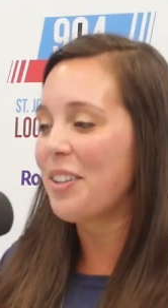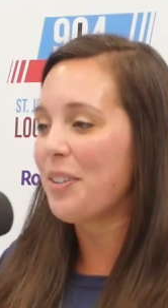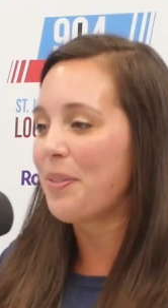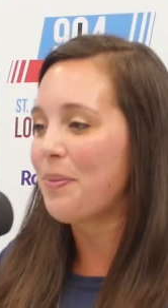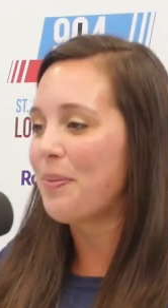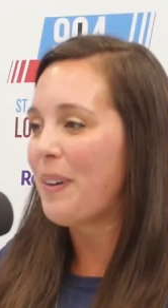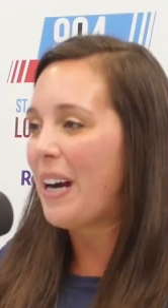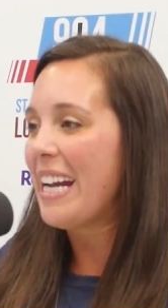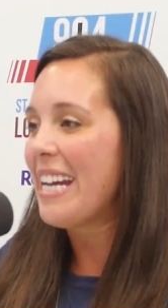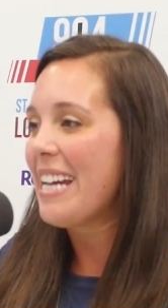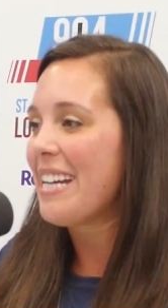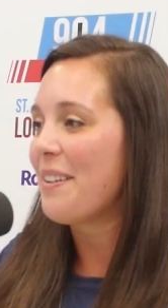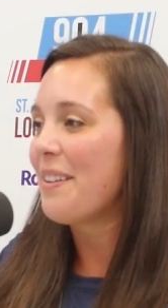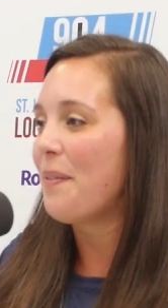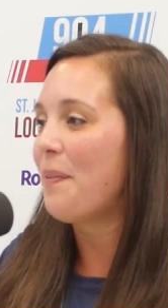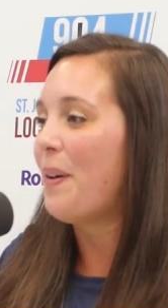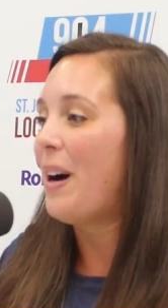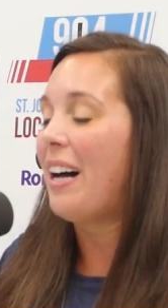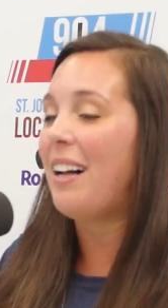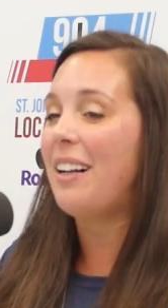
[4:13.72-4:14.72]
great.
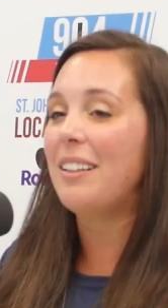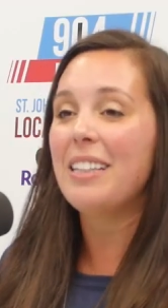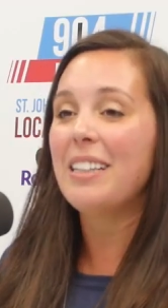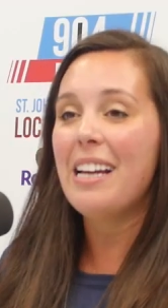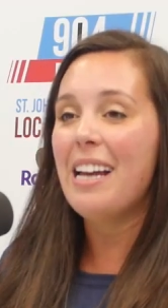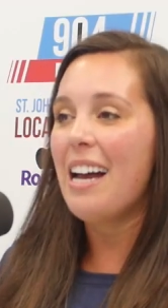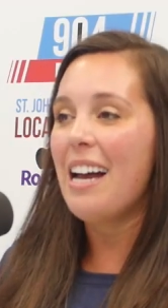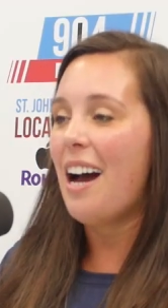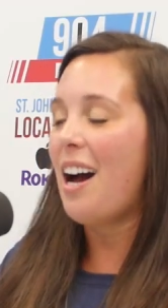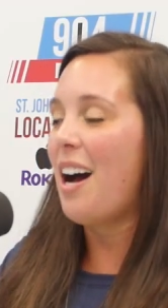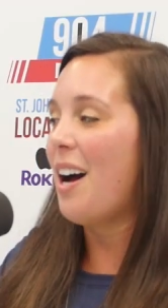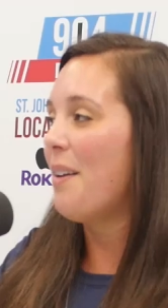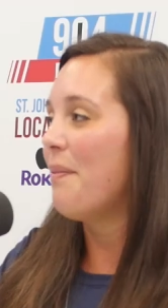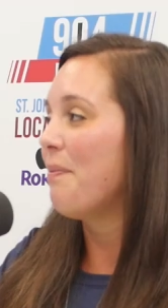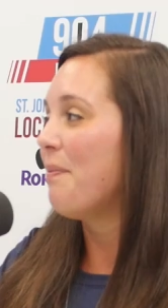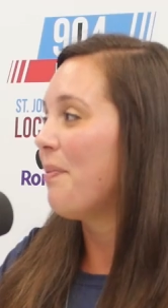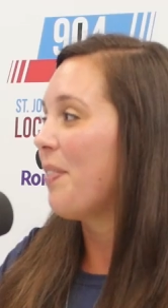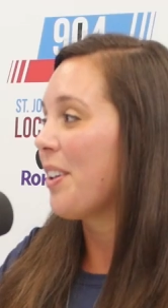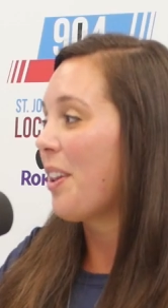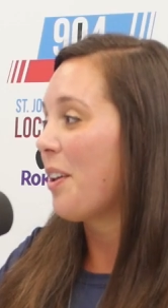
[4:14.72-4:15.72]
Well,
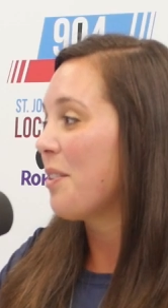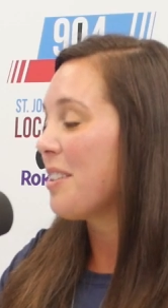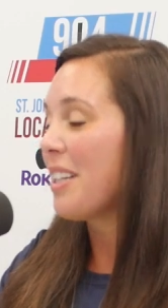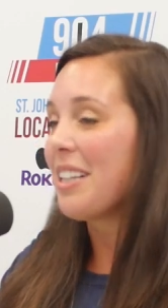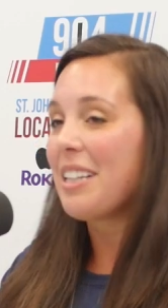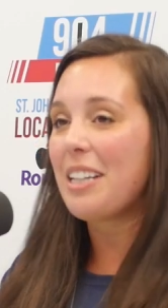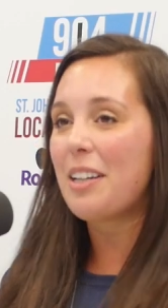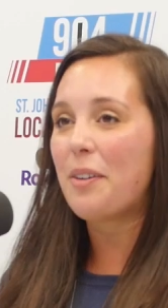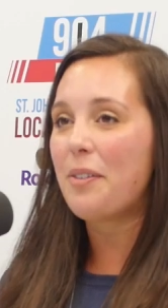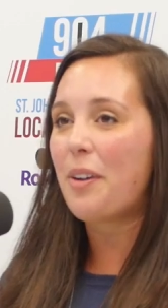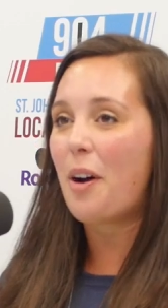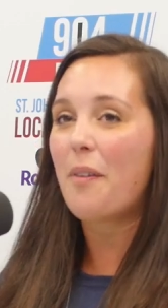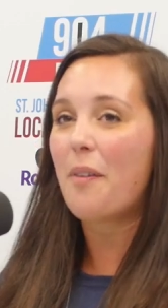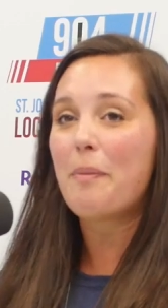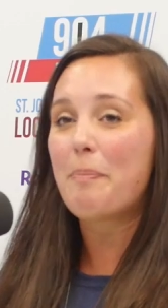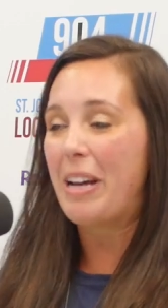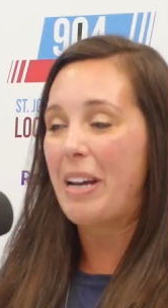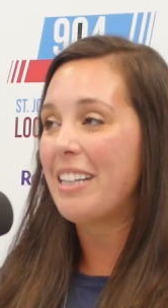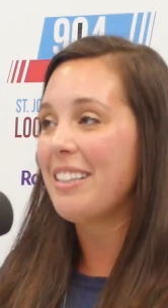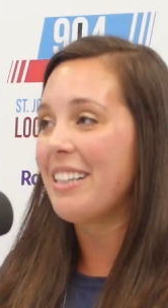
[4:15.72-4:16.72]
for those that don't know,
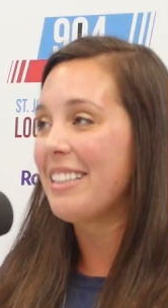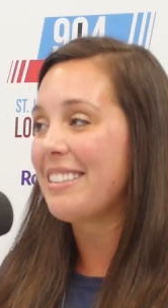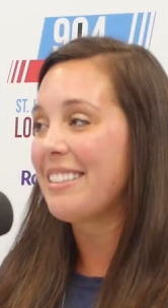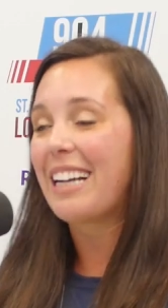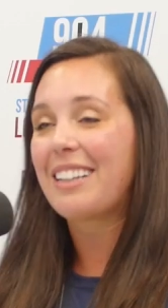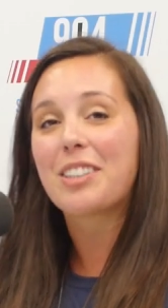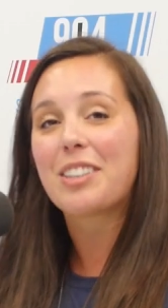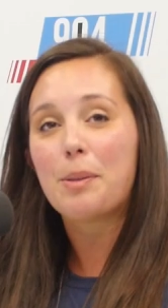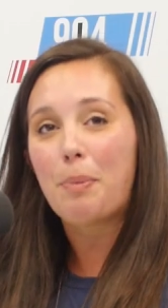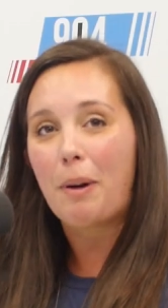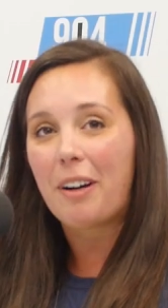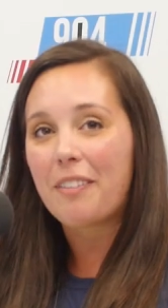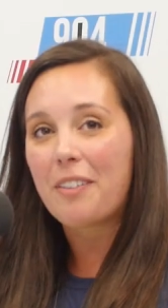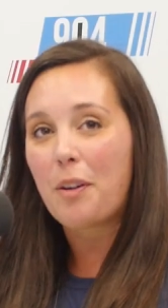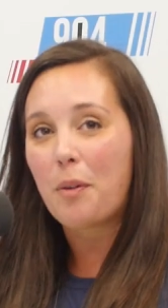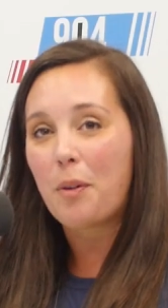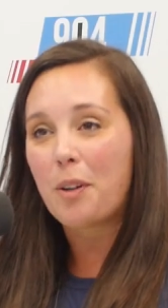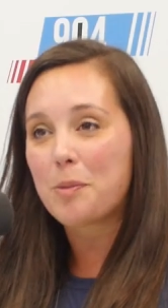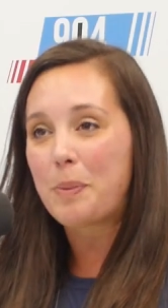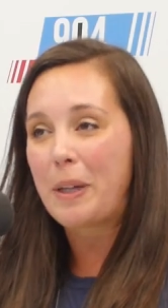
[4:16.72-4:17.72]
Amanda is actually part of
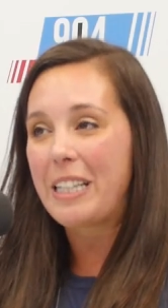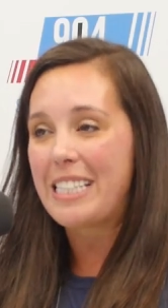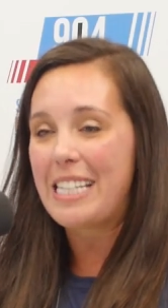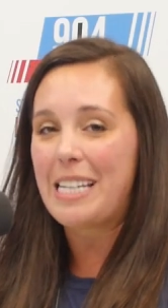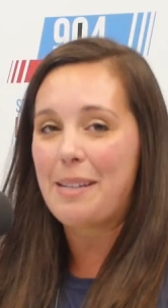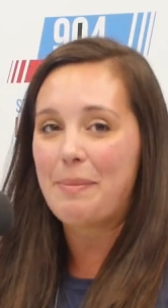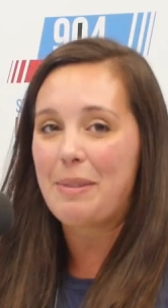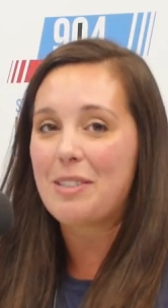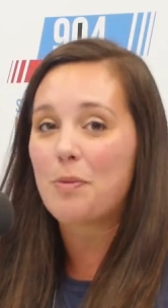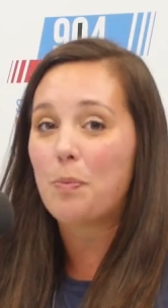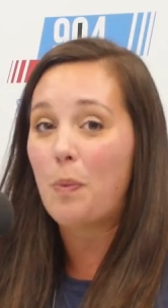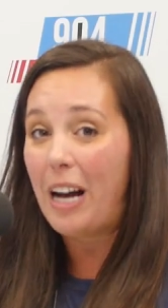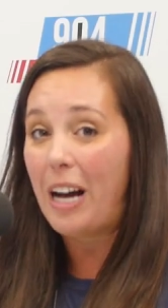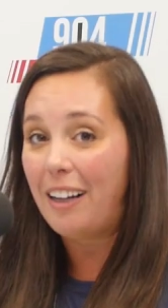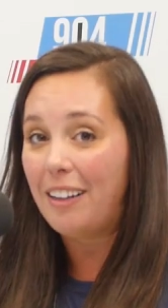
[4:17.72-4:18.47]
the Horseplay team as well.